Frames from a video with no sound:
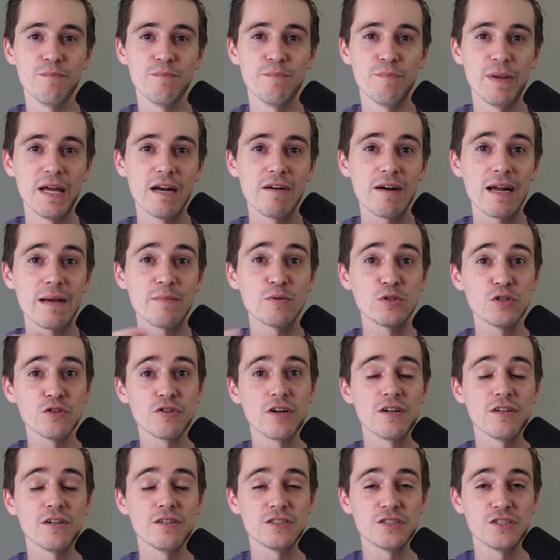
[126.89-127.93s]
better able you
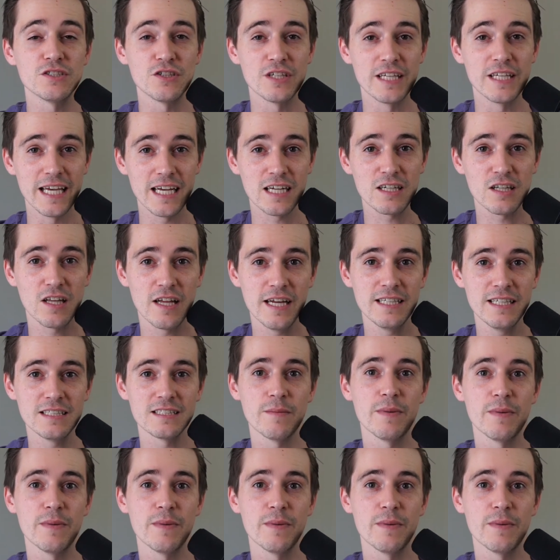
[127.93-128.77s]
are to get clients,